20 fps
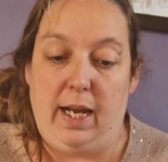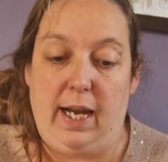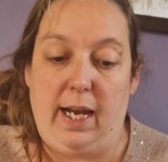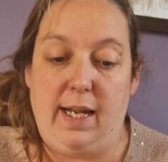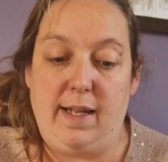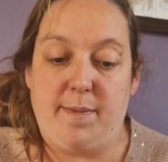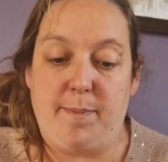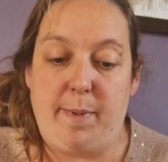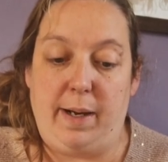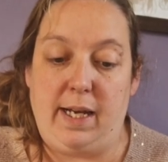It
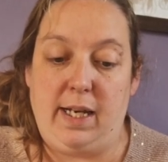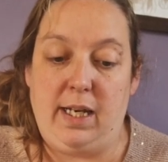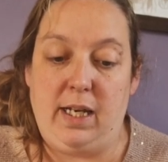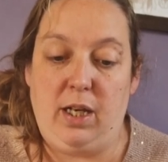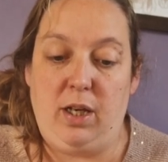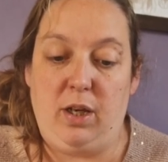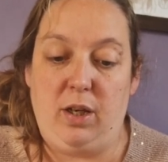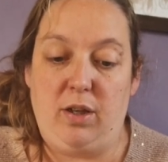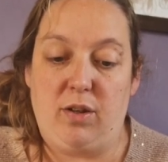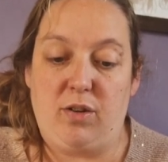is mainly
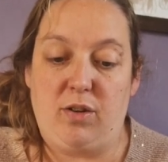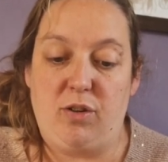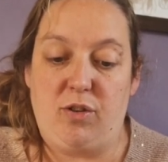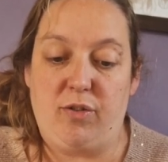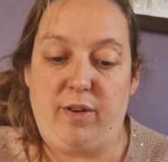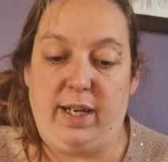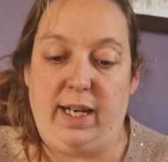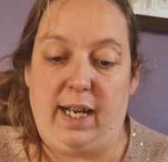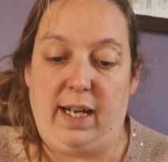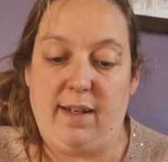used to
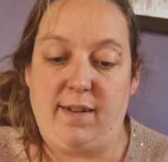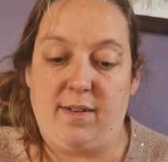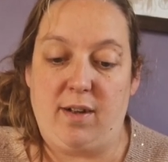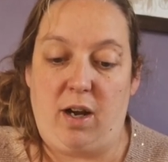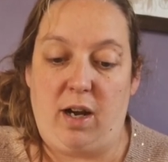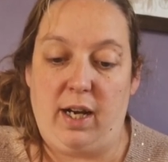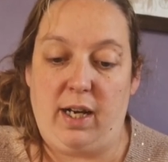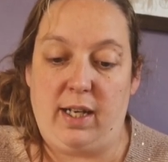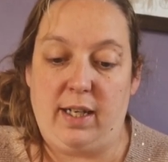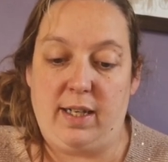treat
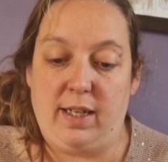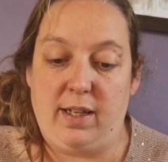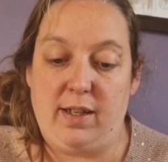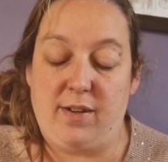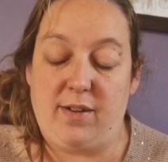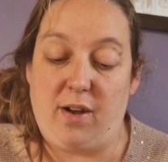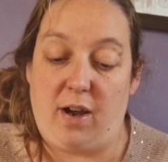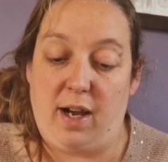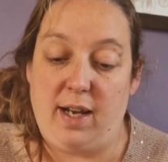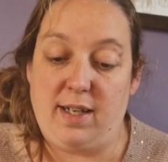
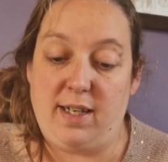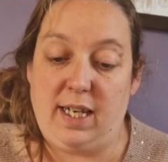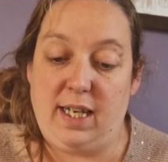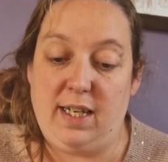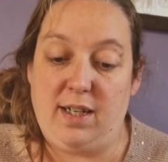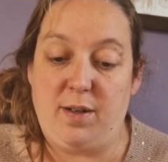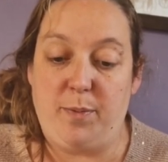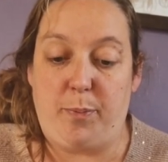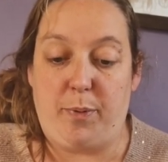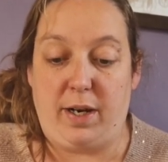anxiety,
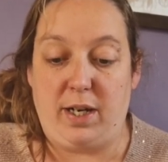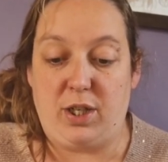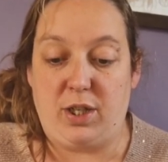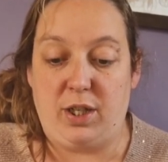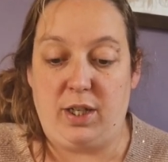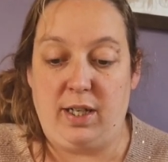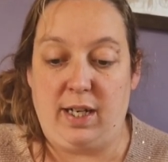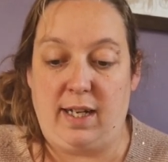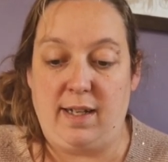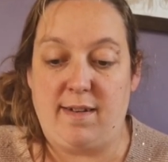
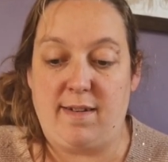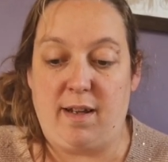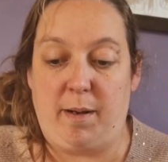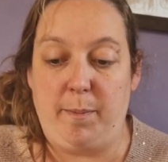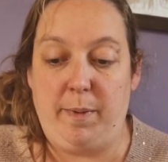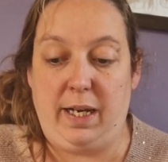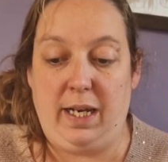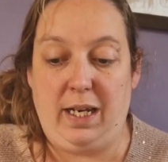depression, and some